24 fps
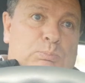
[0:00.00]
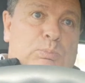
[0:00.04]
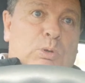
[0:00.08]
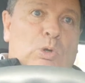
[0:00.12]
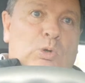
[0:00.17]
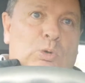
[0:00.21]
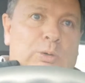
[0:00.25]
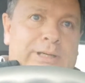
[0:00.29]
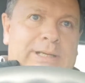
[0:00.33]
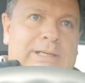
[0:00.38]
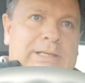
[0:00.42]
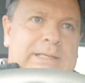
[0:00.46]

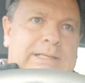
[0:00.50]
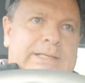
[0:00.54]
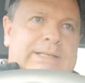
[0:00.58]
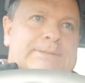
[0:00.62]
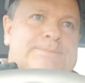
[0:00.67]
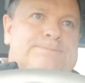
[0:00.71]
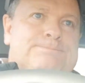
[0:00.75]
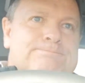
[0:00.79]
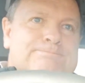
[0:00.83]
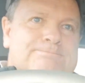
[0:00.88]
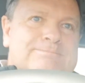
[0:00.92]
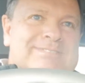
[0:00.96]

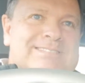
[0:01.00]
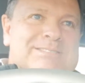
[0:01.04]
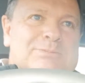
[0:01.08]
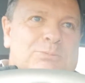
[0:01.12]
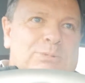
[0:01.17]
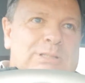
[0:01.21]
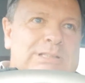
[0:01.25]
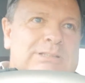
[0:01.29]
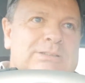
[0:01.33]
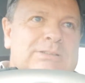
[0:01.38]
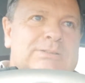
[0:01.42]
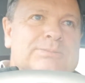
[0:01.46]
boringly?
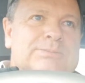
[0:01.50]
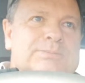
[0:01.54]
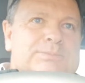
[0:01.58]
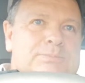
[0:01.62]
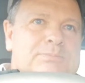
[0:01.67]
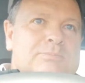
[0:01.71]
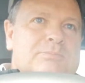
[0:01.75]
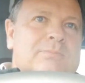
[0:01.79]
Well,